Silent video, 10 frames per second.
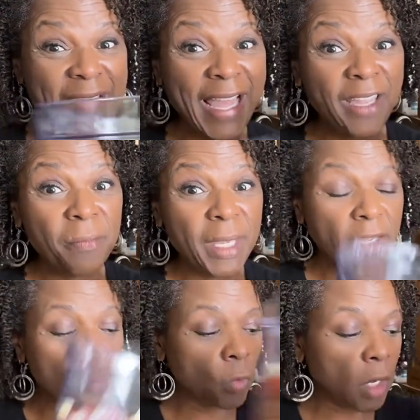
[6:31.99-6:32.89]
I am
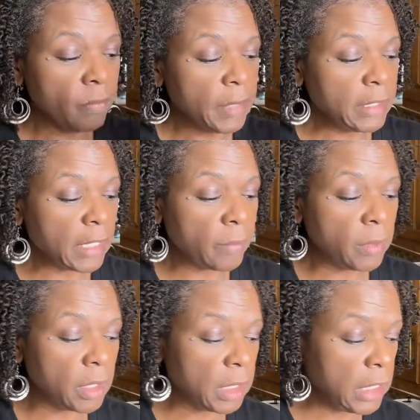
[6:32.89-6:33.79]
making raw meat that I'm
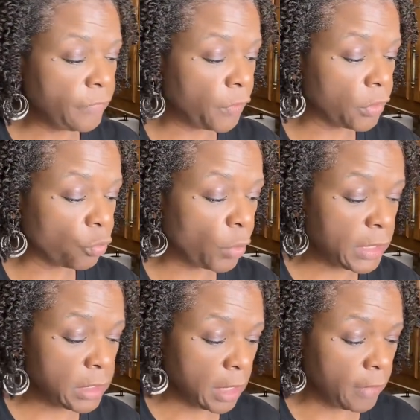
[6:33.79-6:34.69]
gonna eat for the
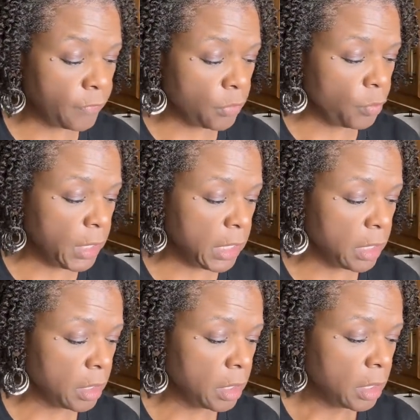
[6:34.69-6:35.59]
rest of the week.